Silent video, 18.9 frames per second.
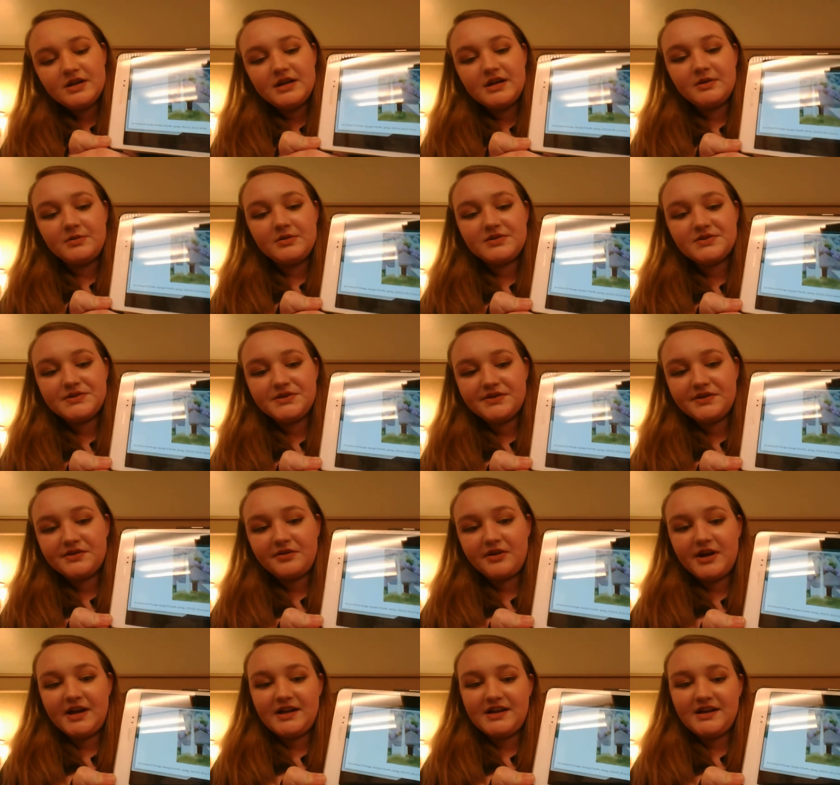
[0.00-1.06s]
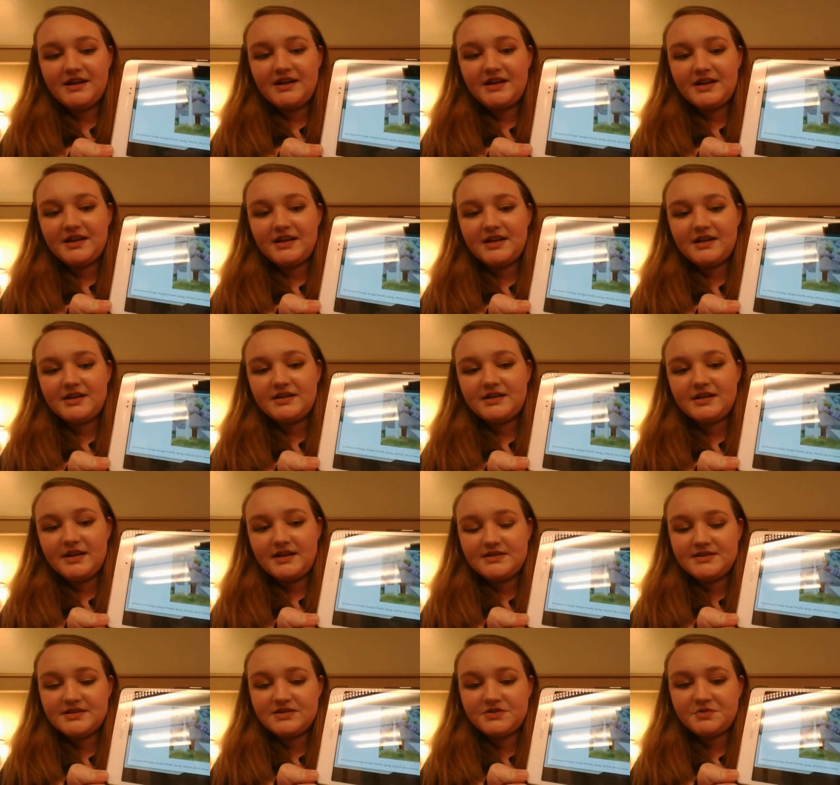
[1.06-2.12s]
It was created in
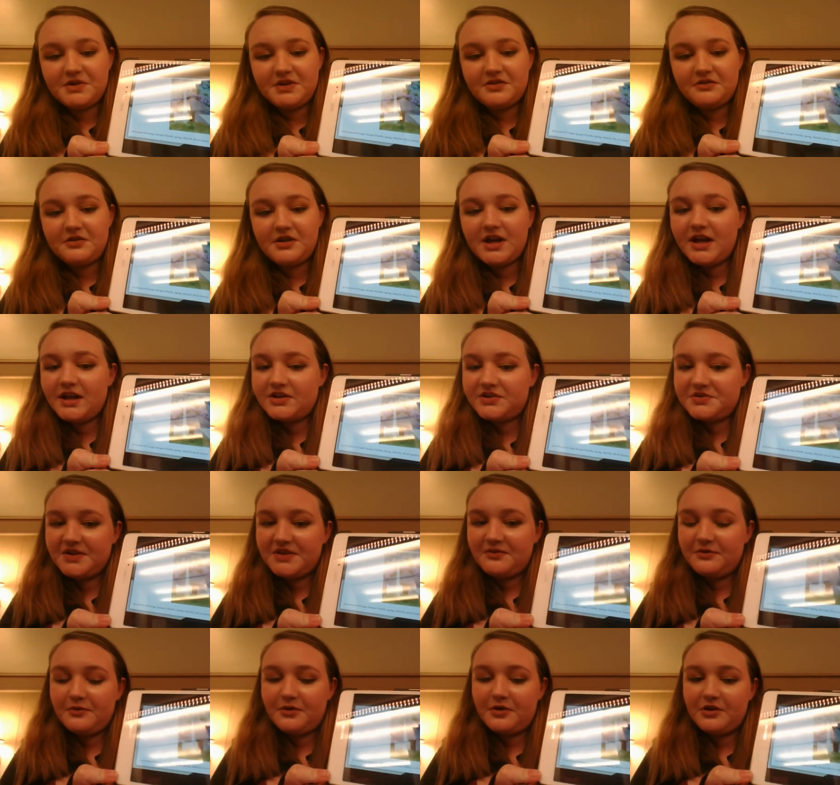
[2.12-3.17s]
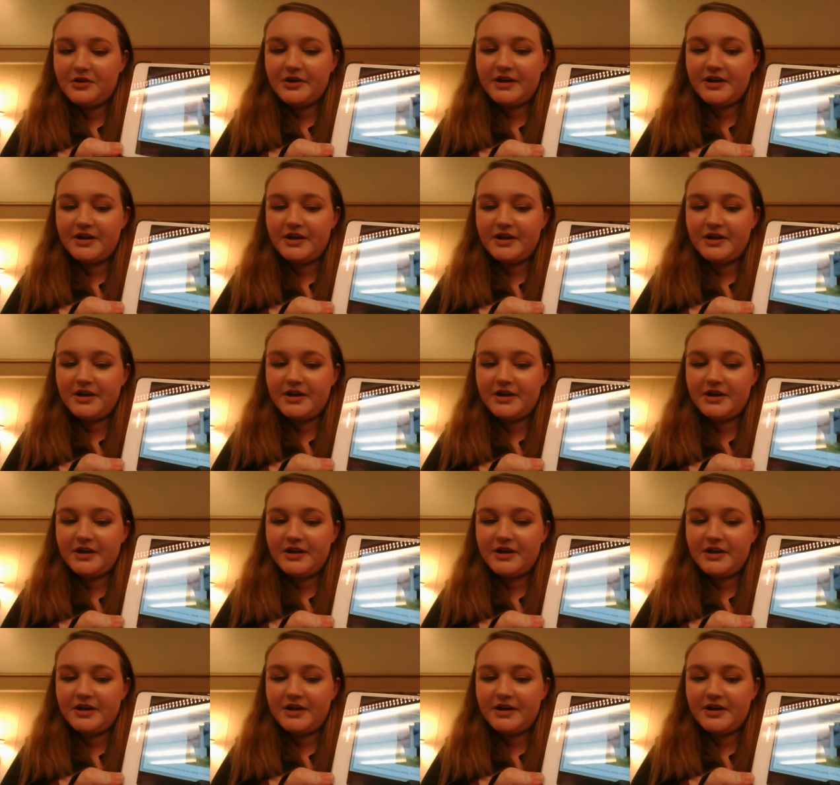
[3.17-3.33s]
1923 and 24,